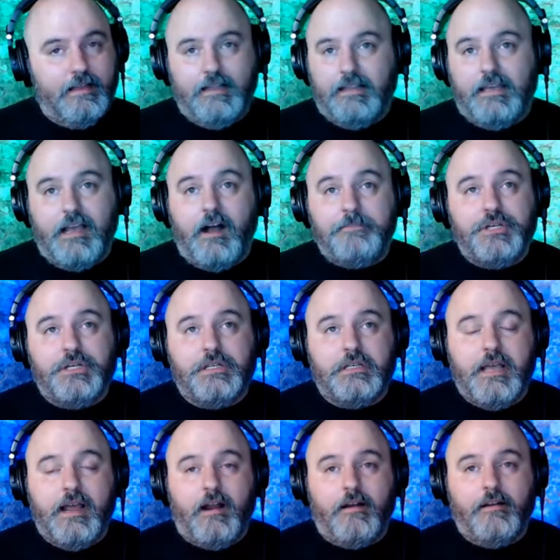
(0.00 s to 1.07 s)
the
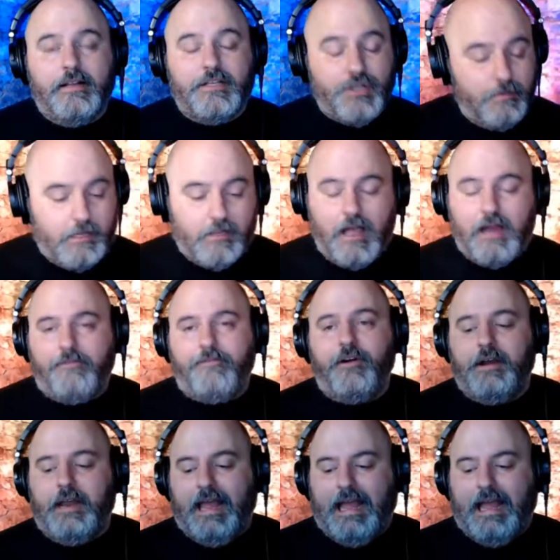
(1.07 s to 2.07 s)
options there. It's going to be a lot of fun.